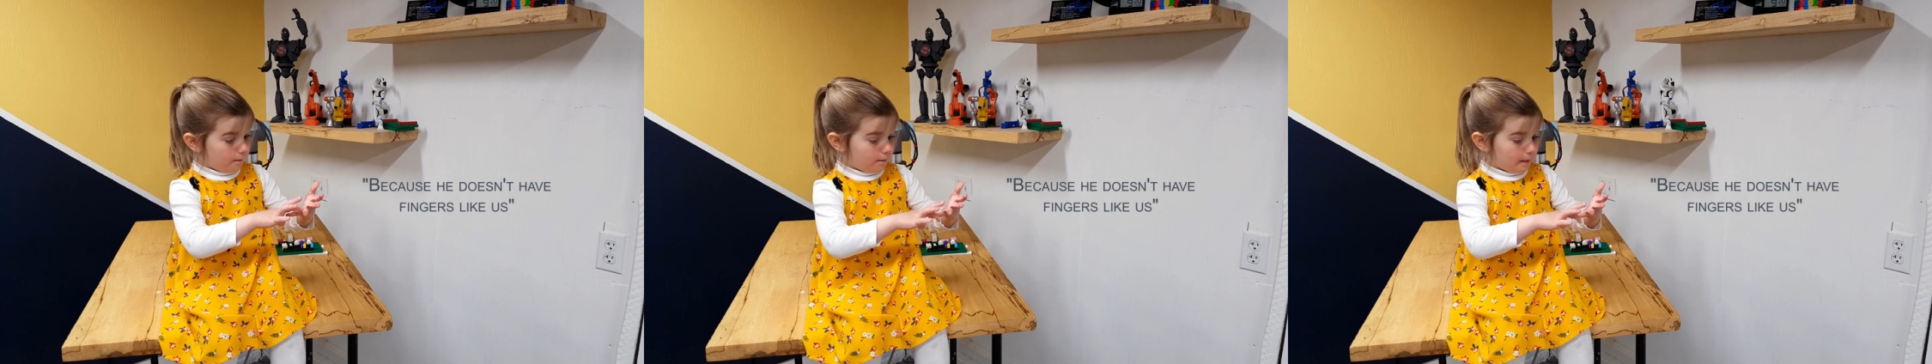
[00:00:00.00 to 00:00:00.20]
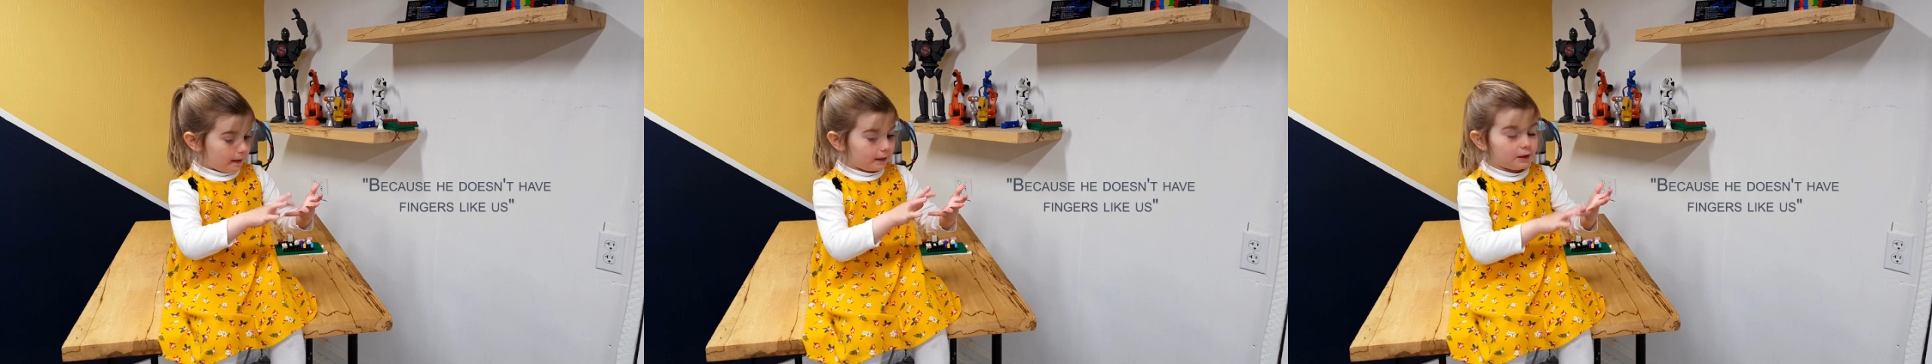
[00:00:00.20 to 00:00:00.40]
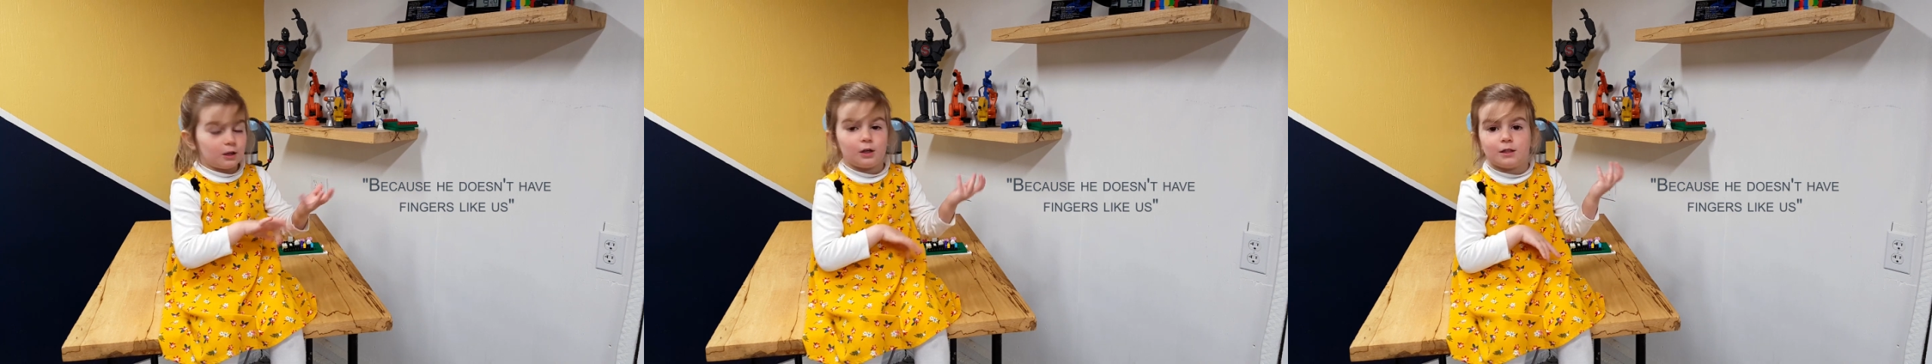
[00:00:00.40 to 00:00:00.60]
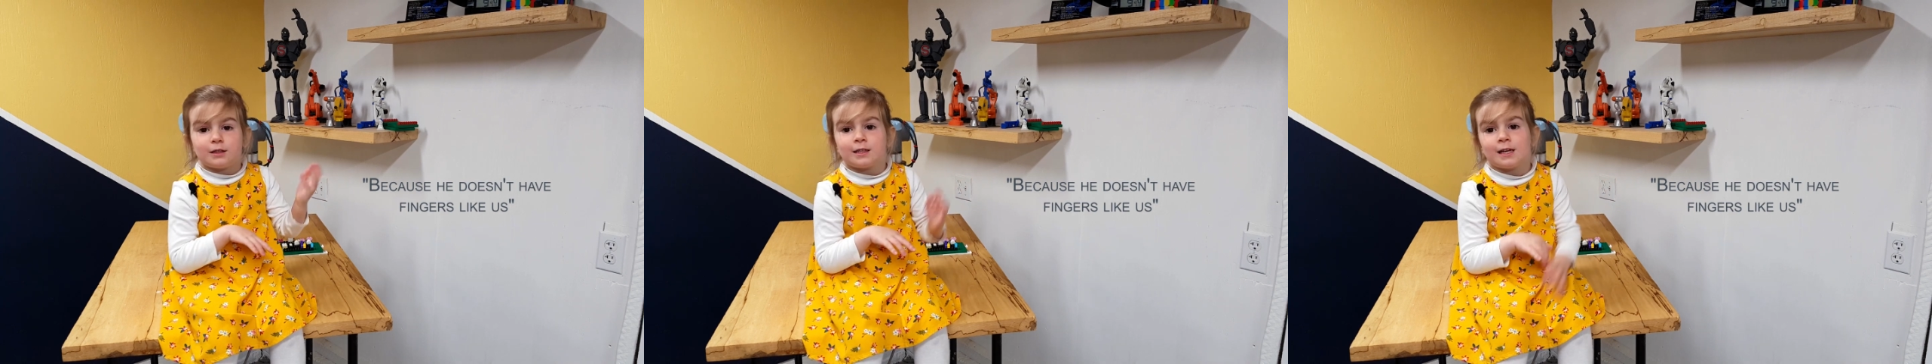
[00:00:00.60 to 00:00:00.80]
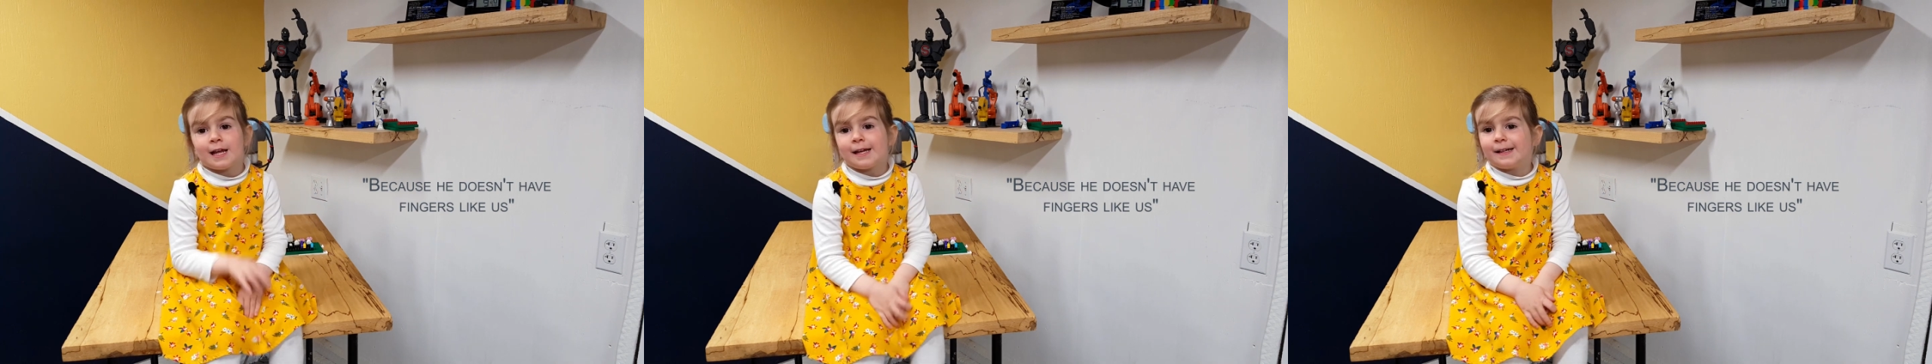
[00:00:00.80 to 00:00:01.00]

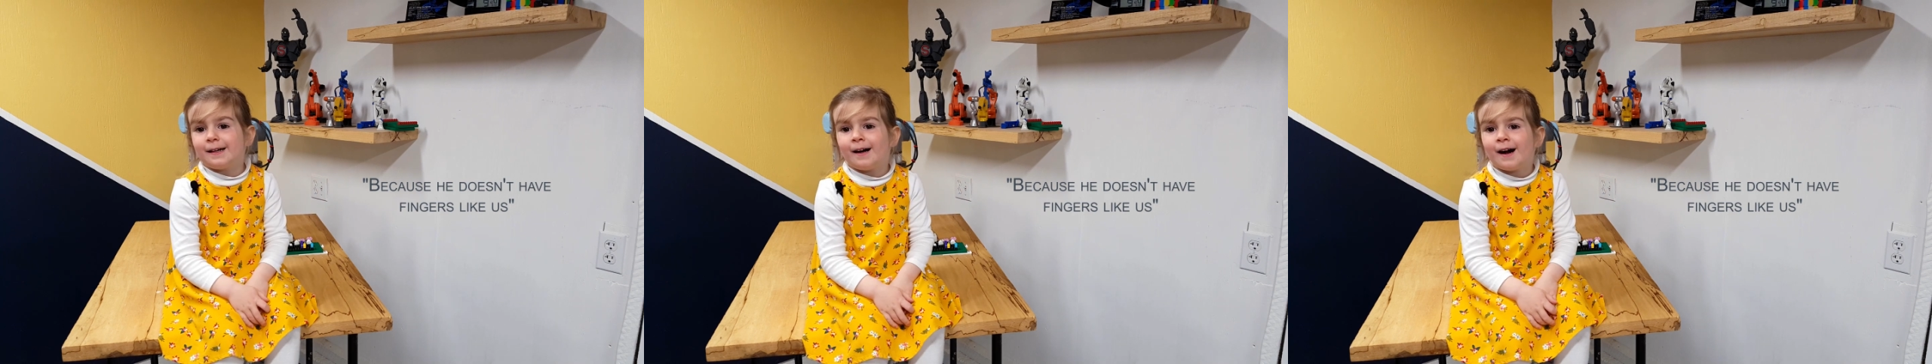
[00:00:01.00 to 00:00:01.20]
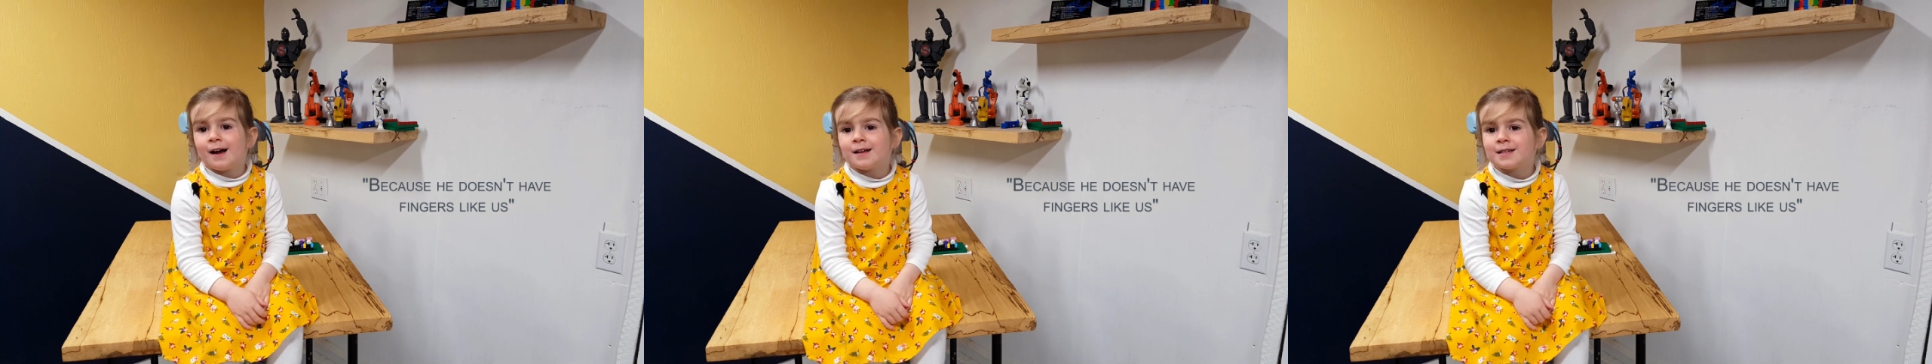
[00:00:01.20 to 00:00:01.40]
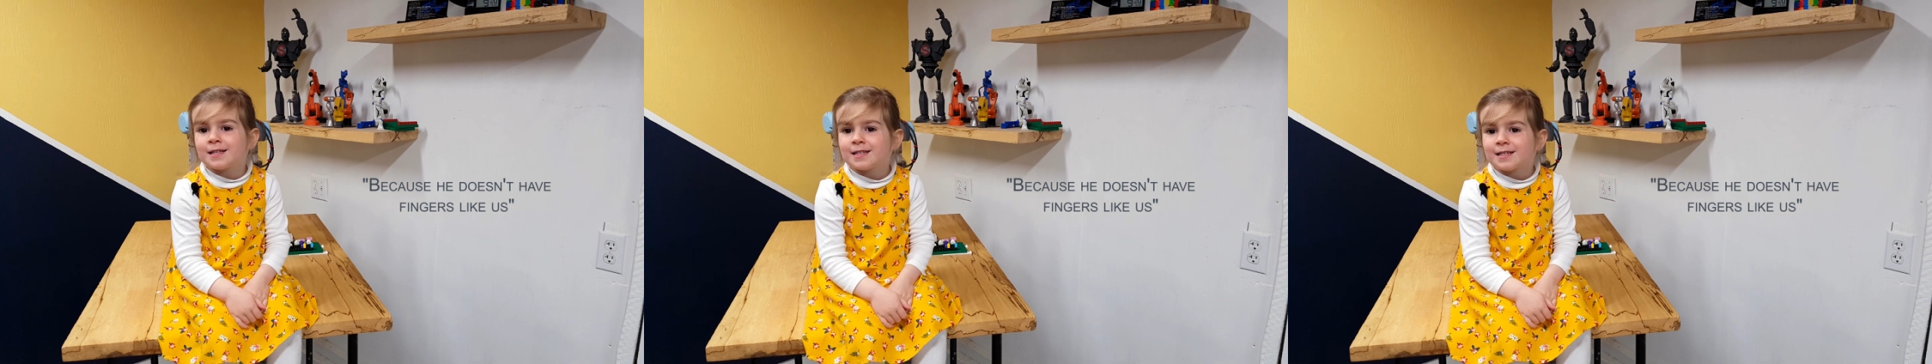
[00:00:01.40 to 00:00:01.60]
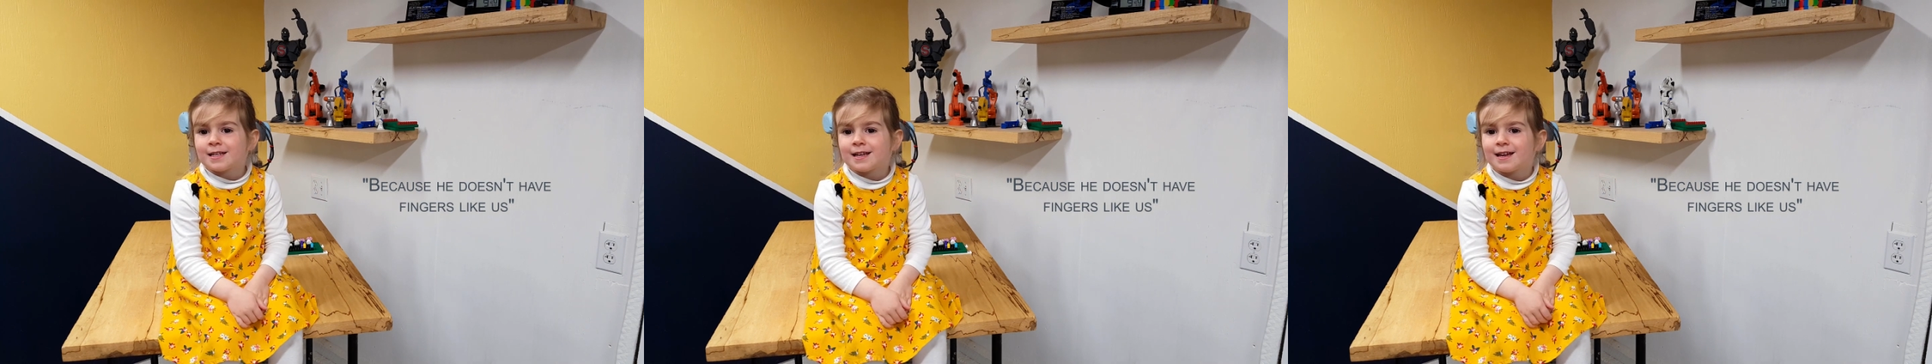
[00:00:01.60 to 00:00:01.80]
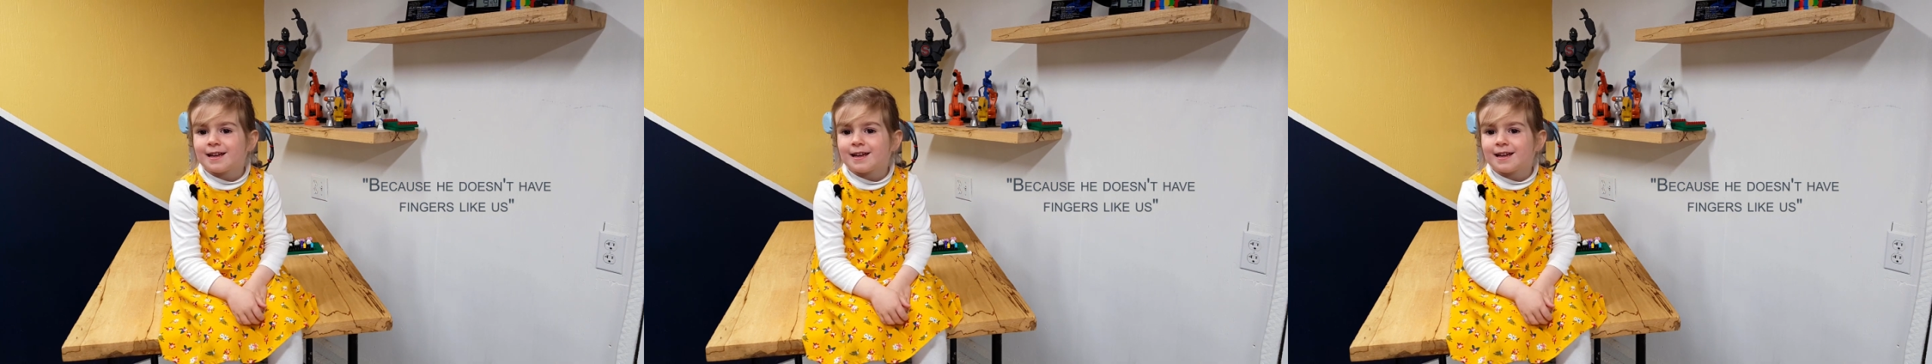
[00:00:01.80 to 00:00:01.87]
fingers like us.